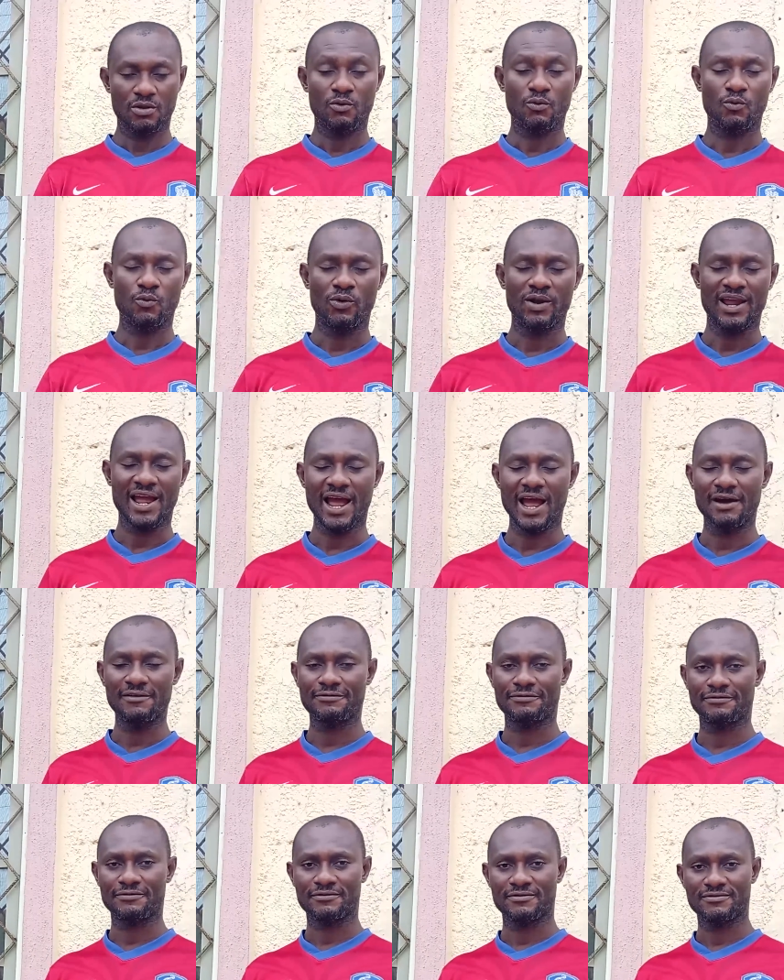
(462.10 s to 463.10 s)
we have
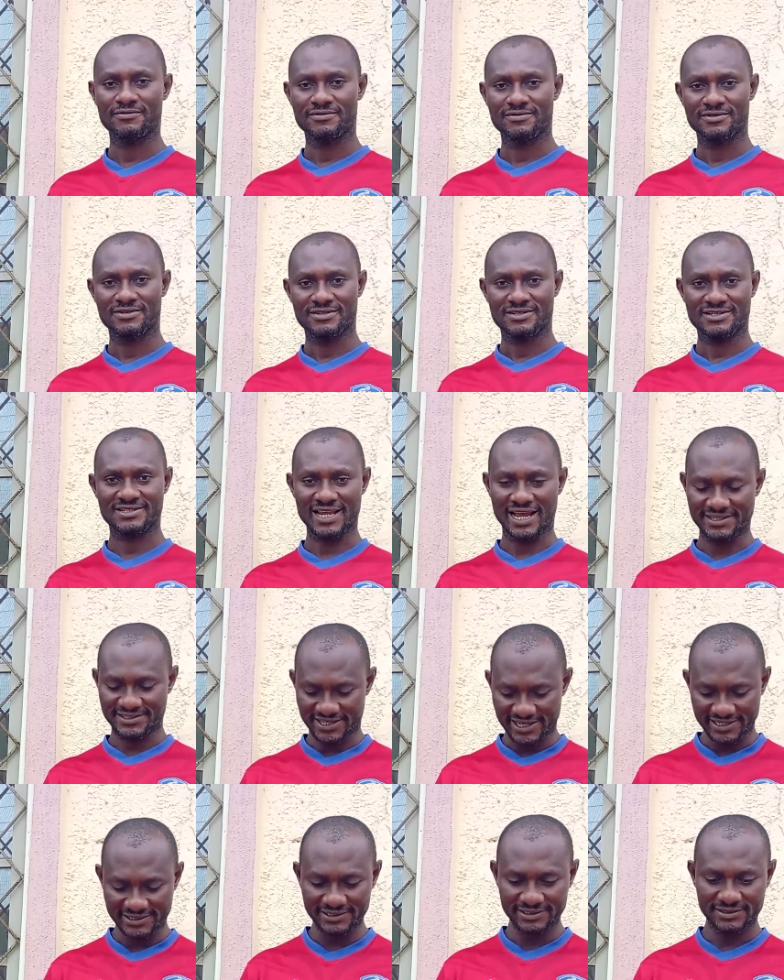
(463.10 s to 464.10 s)

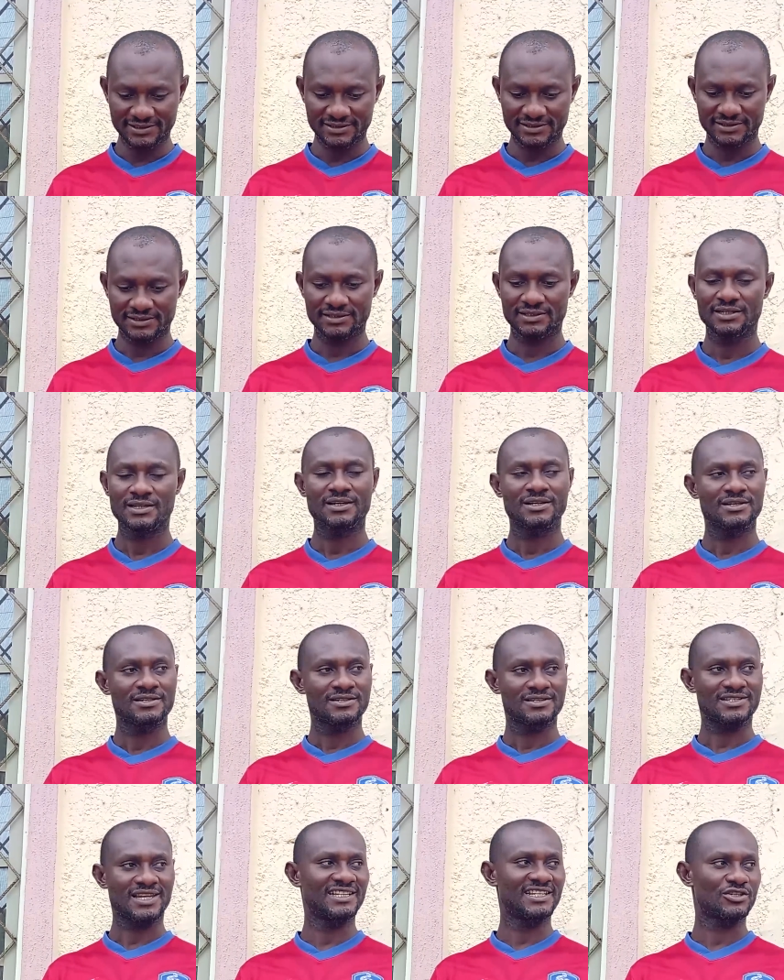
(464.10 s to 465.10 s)
satin.
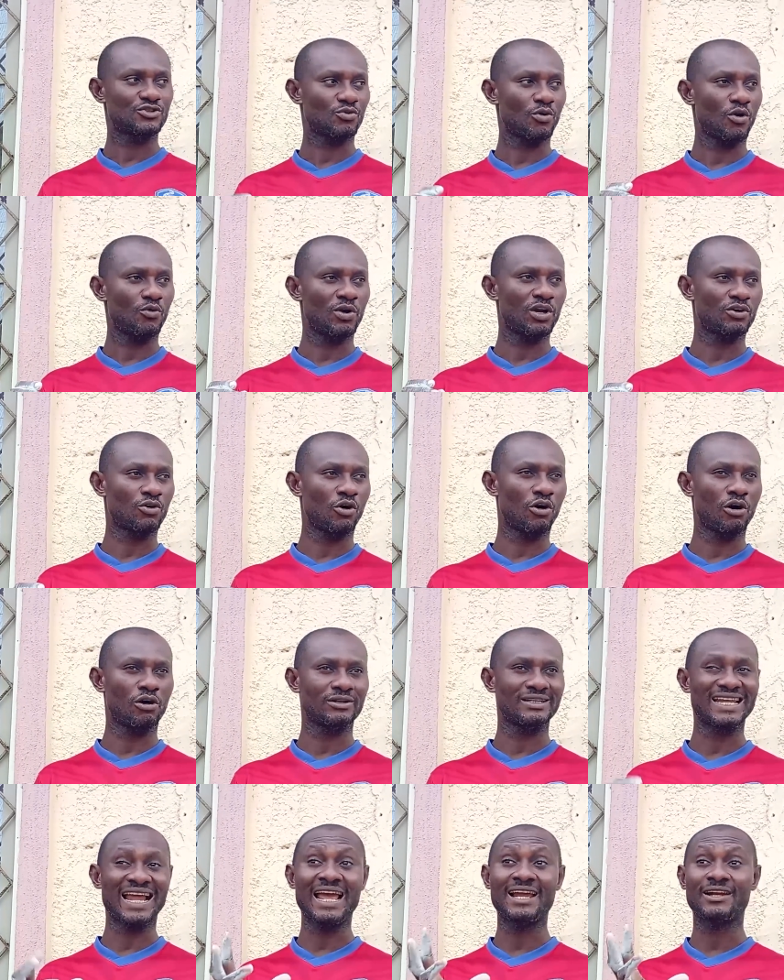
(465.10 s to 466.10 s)
Satin is what we
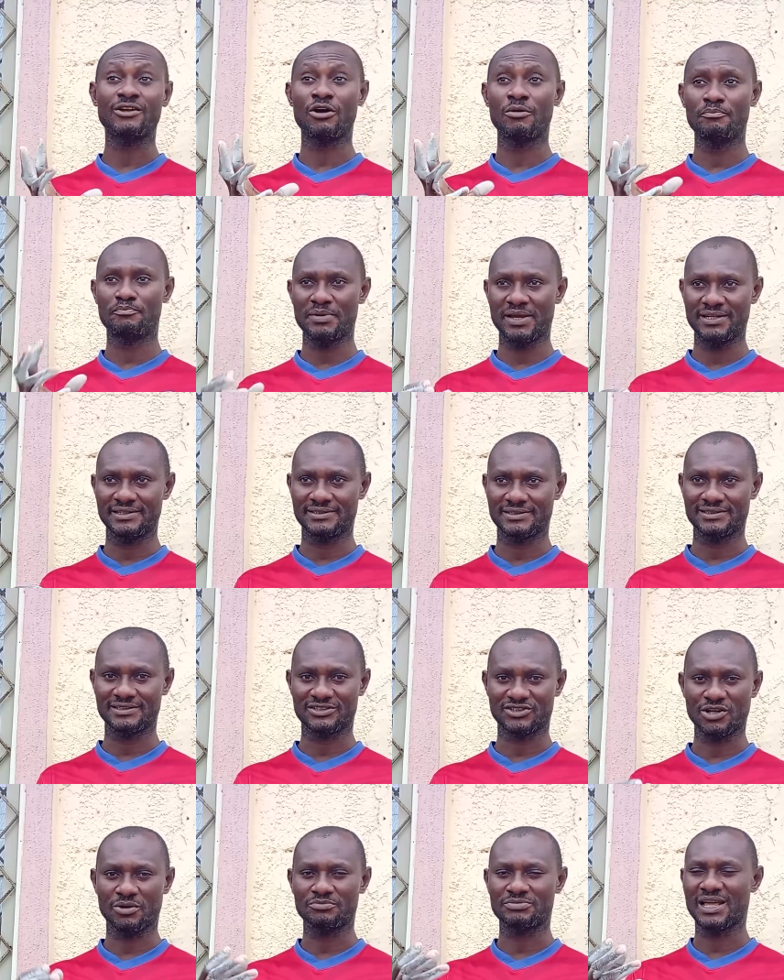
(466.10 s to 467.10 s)
call nylon paint.
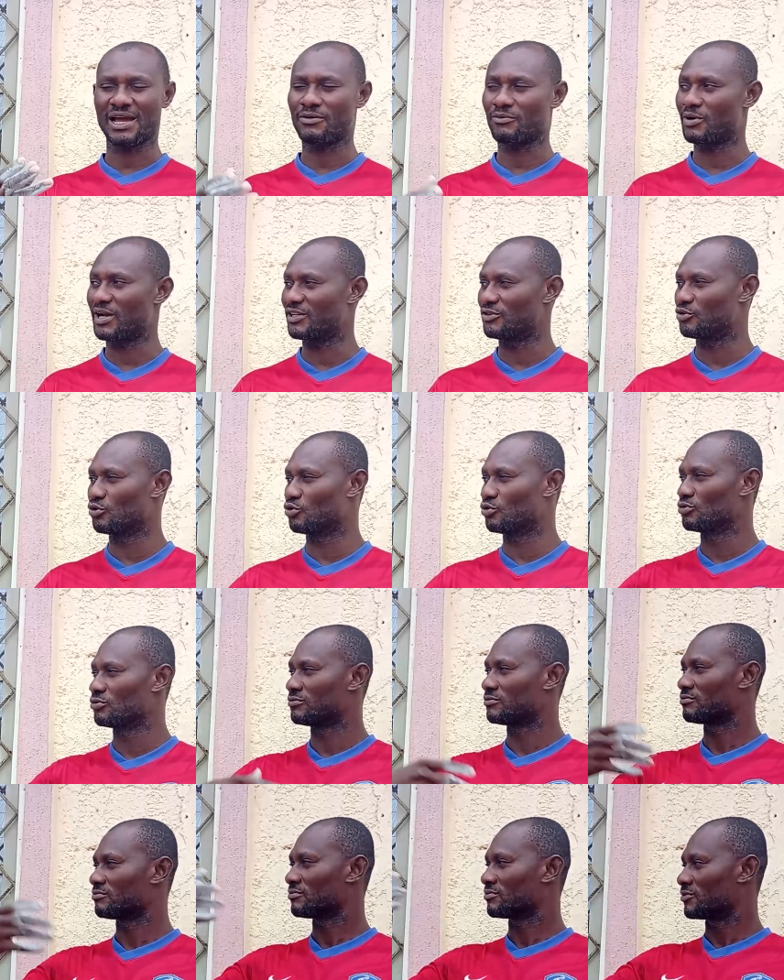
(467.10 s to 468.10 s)
Sometimes when you
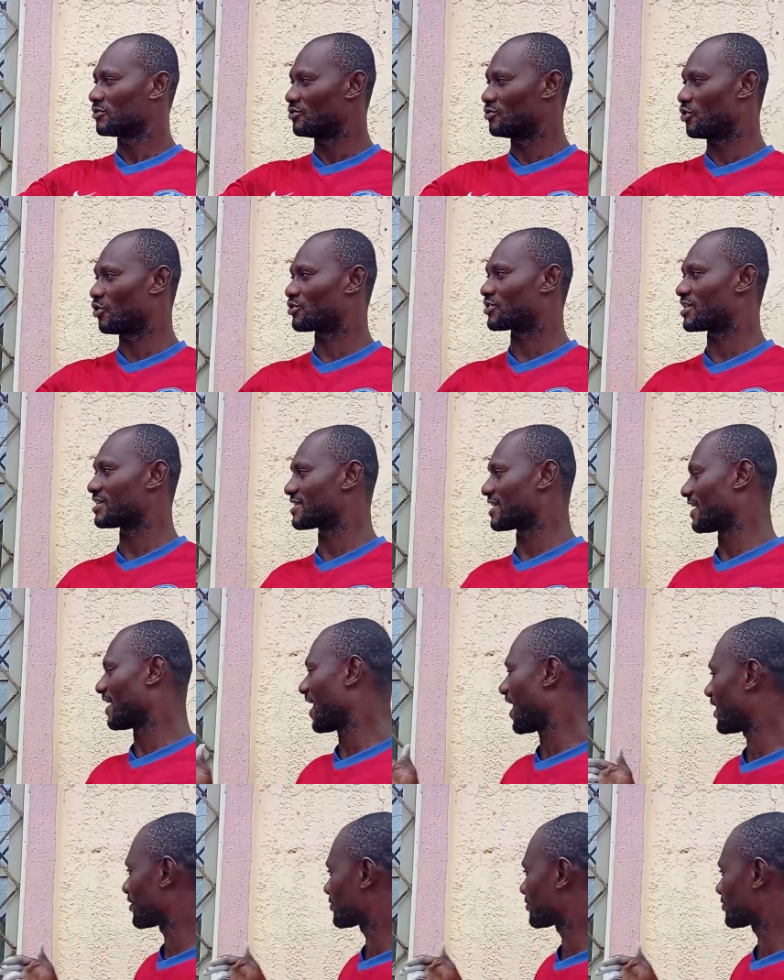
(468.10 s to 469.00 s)
notice the